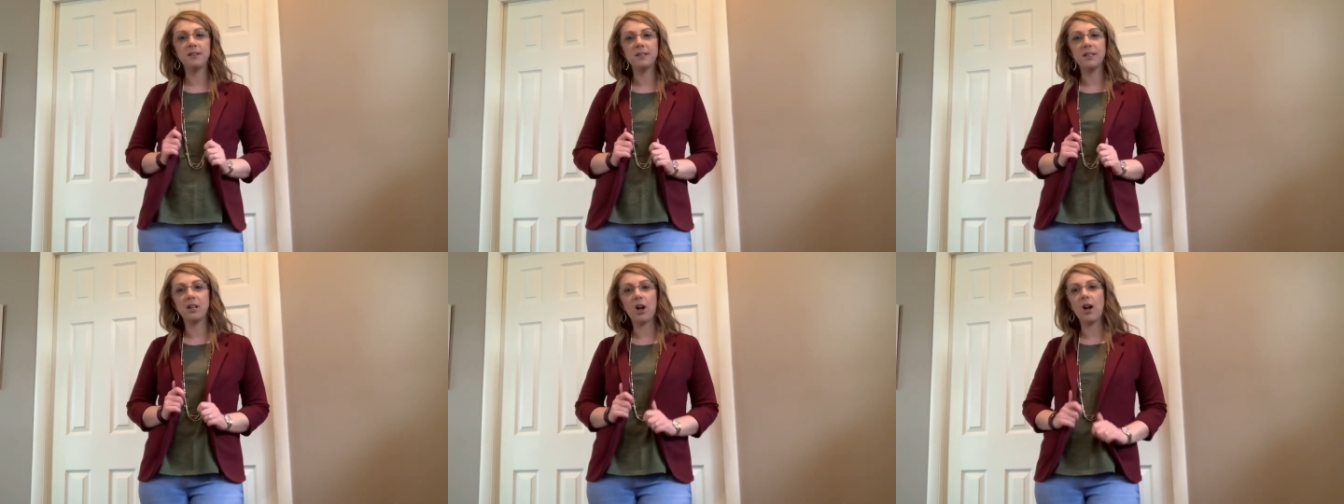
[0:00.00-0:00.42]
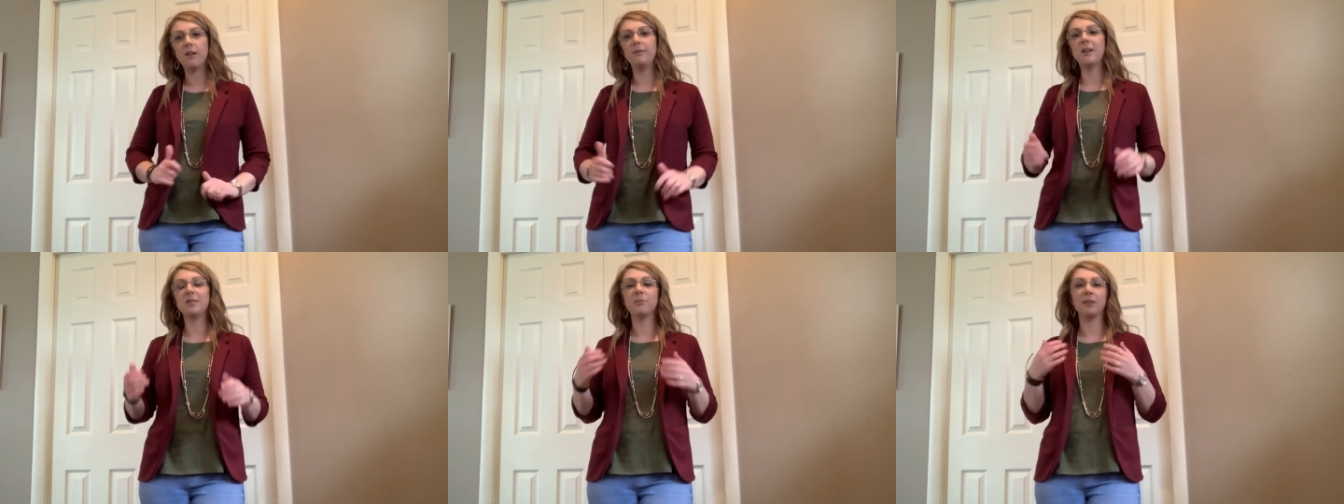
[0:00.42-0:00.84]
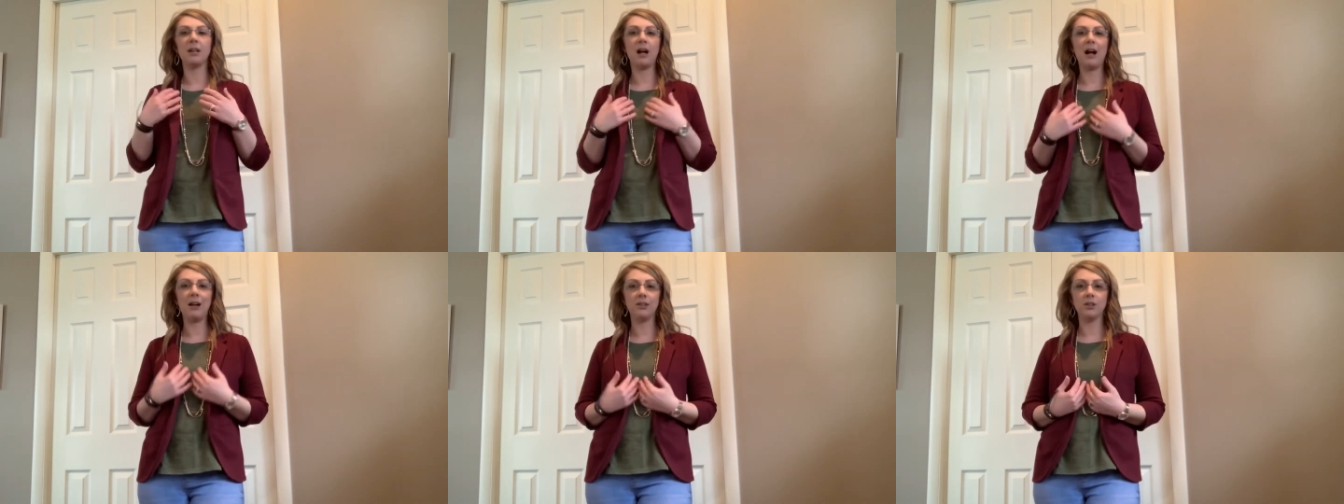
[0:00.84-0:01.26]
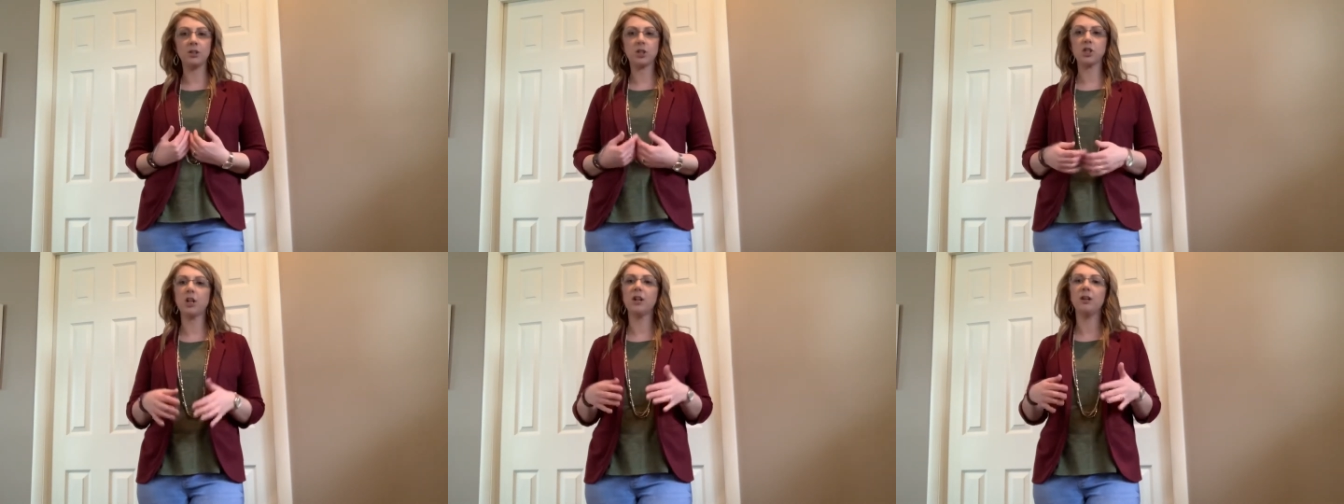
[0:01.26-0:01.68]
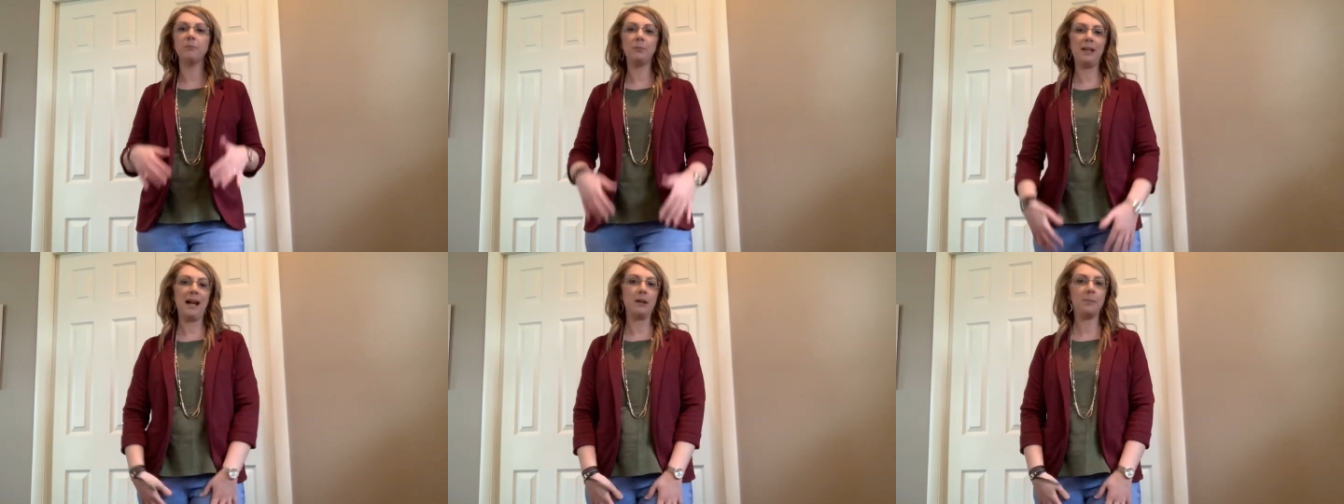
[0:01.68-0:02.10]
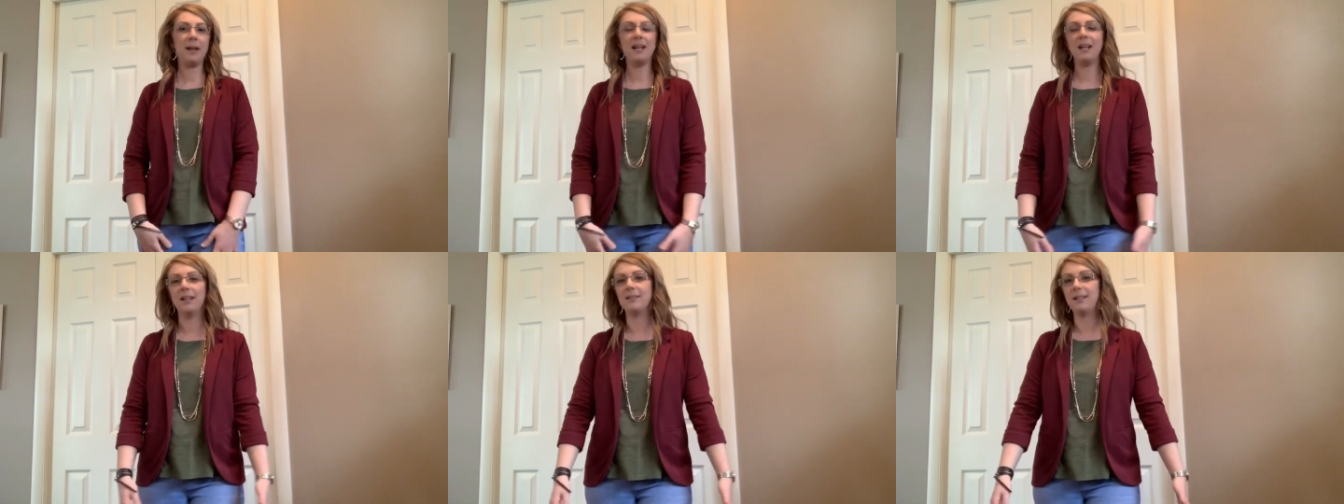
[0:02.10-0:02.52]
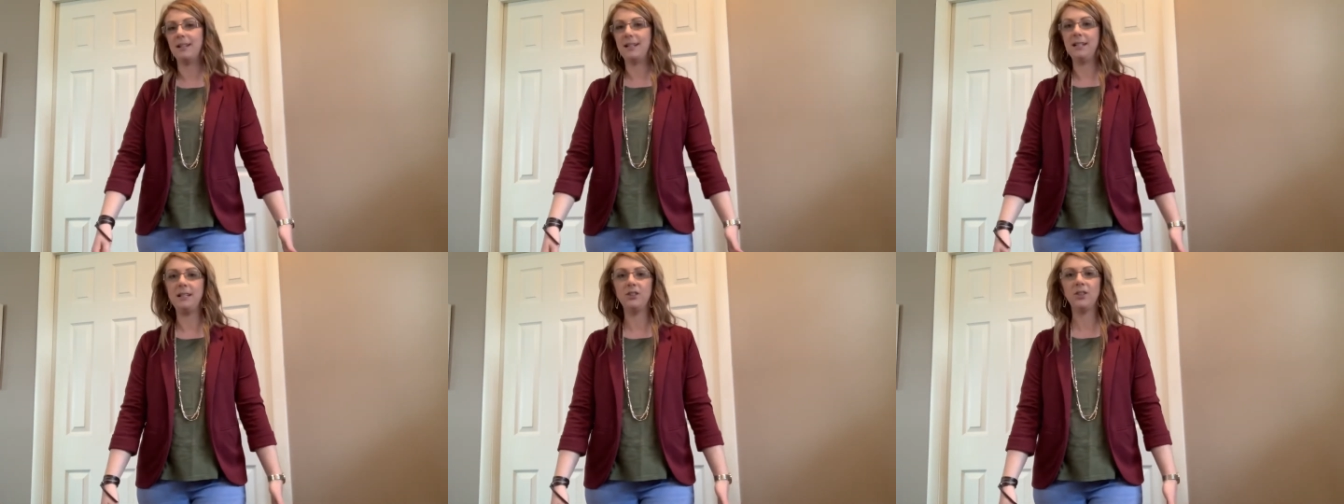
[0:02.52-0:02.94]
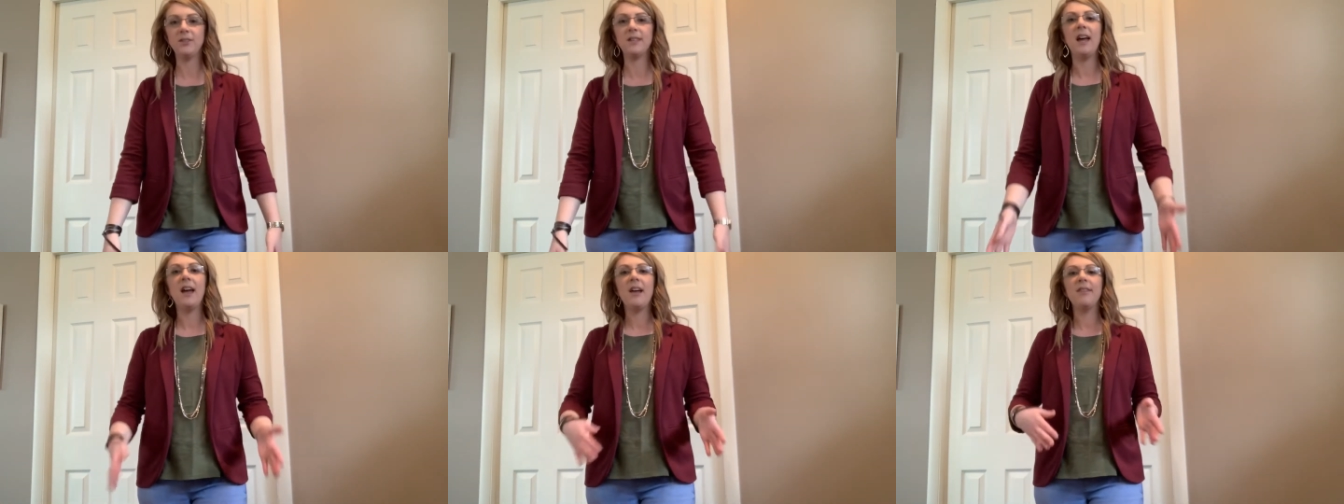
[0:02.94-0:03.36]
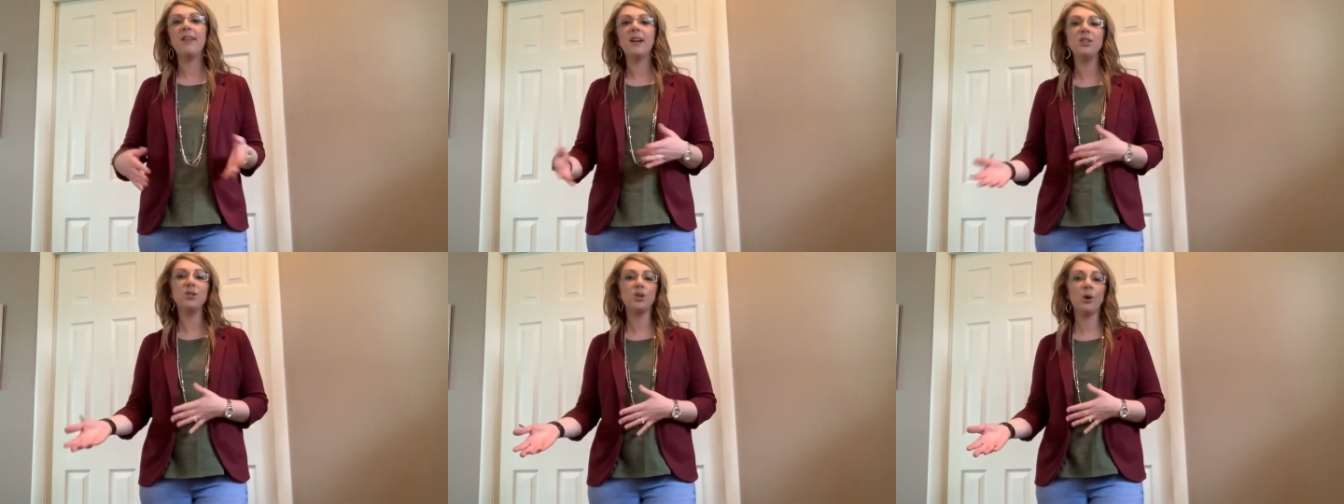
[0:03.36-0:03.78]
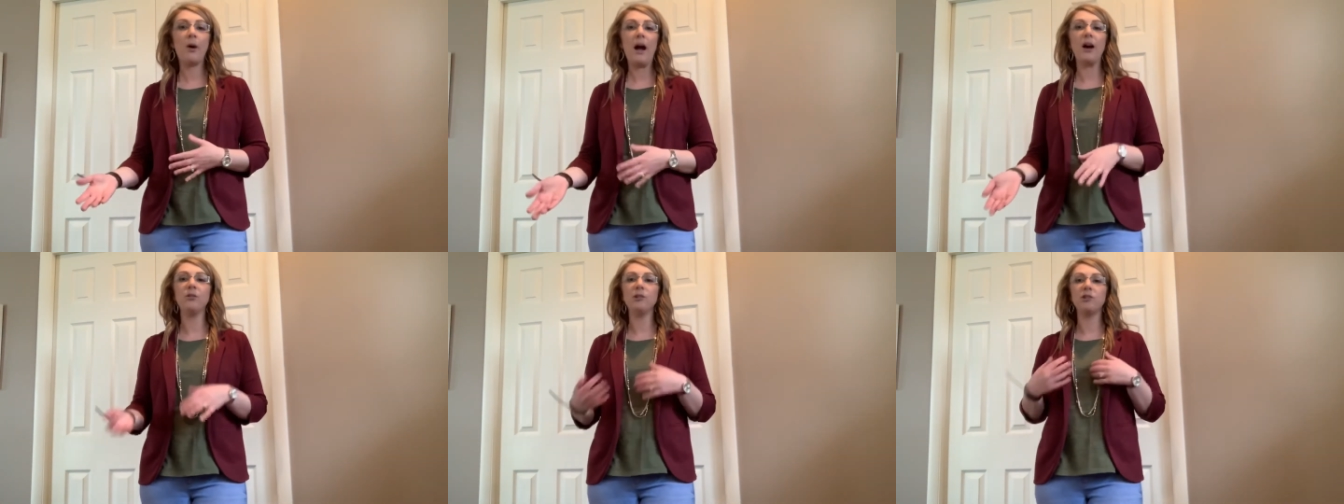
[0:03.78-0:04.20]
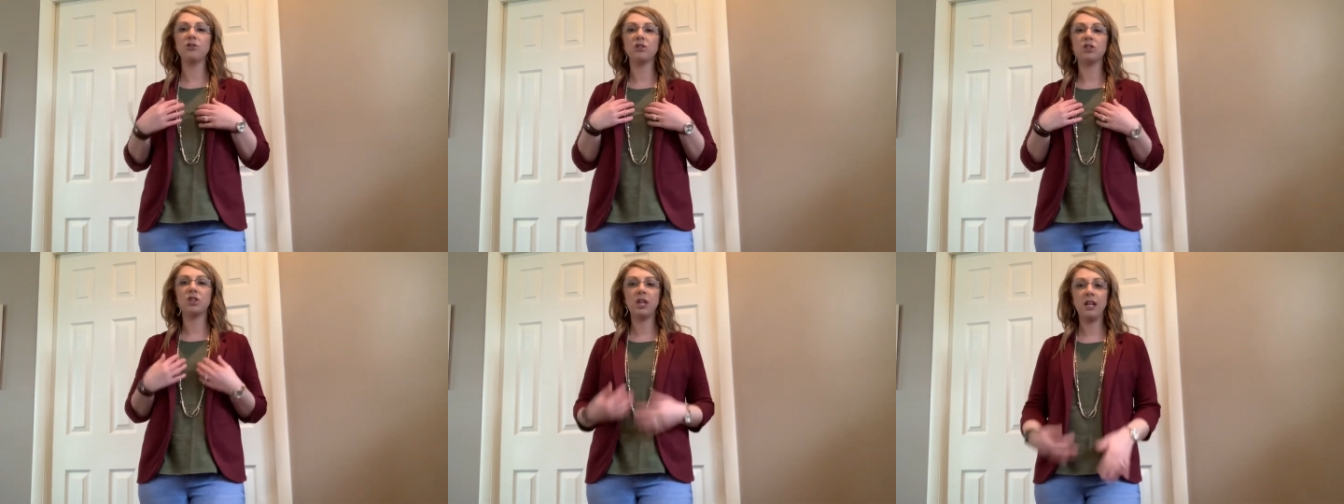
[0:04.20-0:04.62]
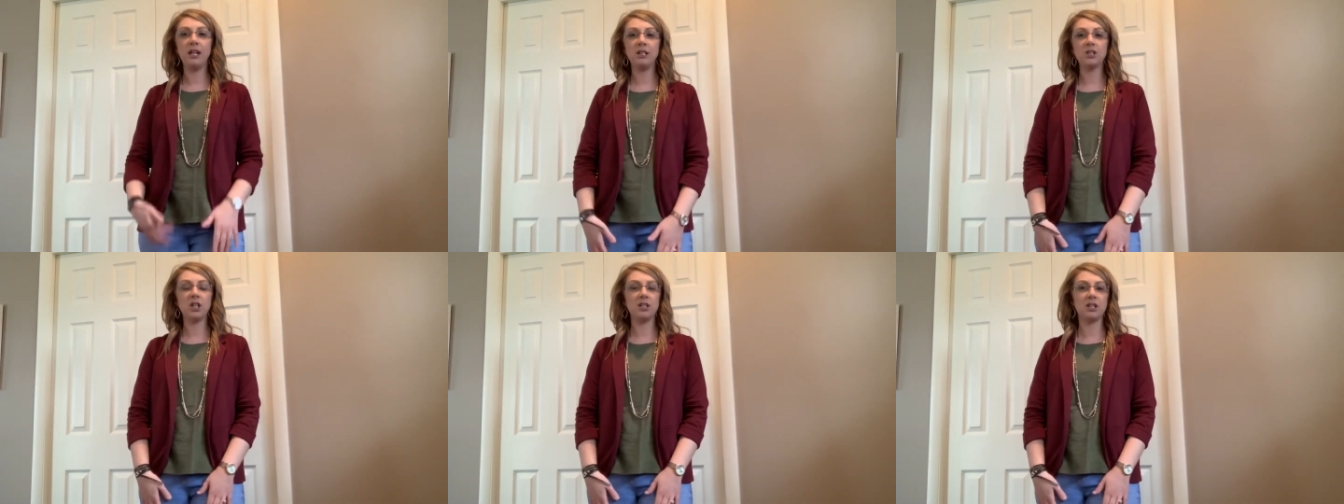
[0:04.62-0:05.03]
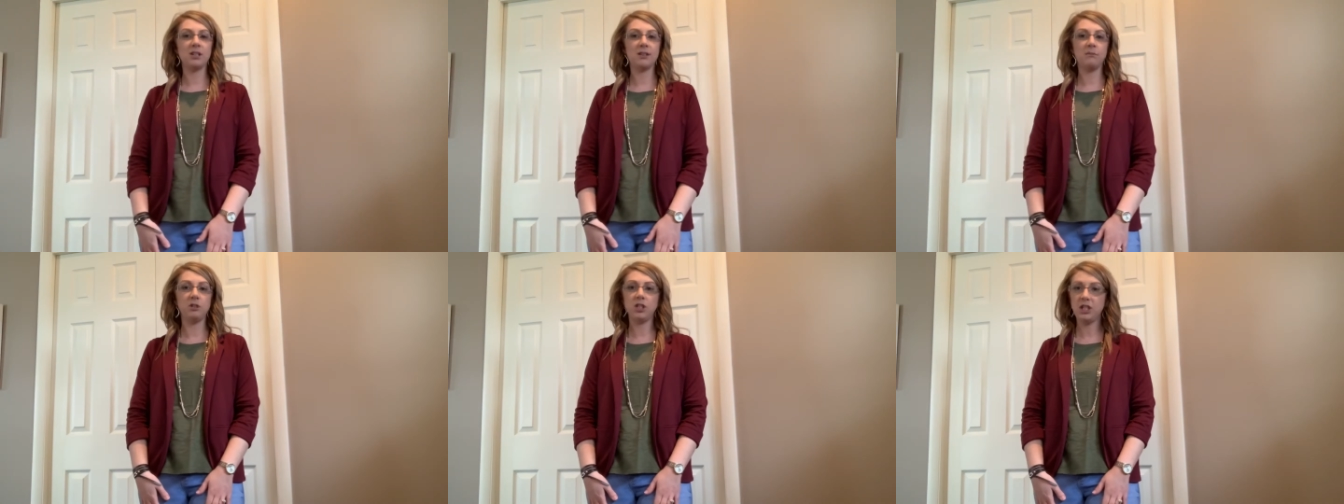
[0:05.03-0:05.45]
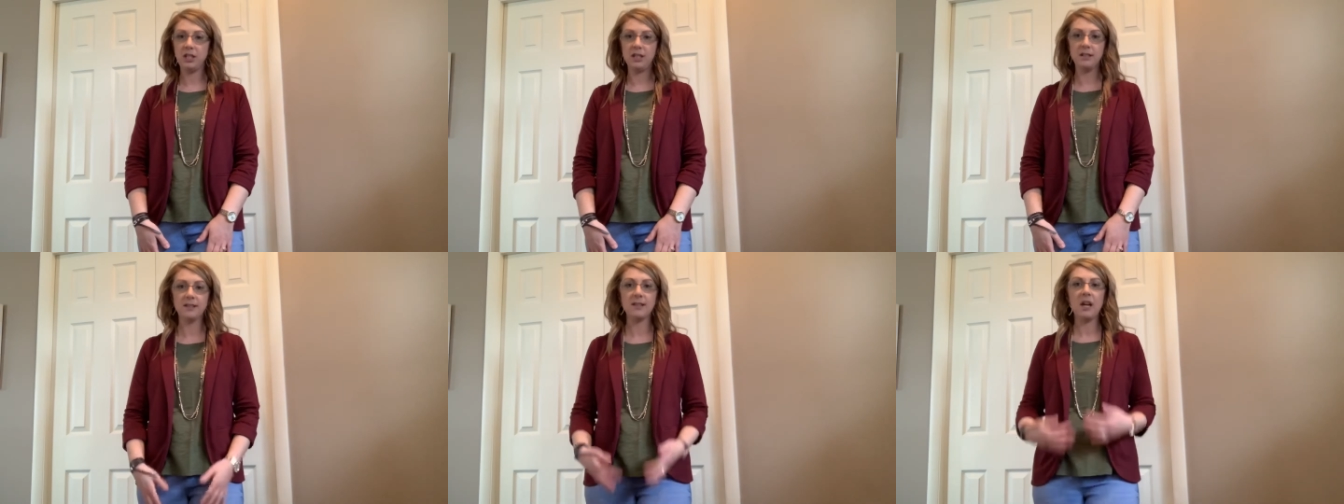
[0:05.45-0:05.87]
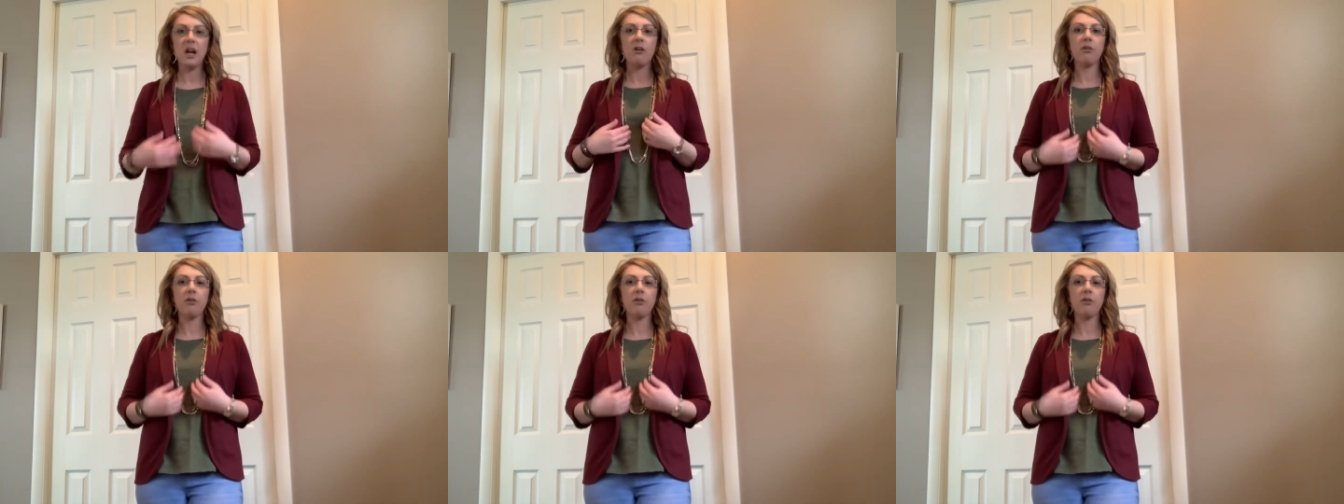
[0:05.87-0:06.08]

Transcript: this in the office with a collared shirt, black pants, and heels, then you go out, you just change into some jeans,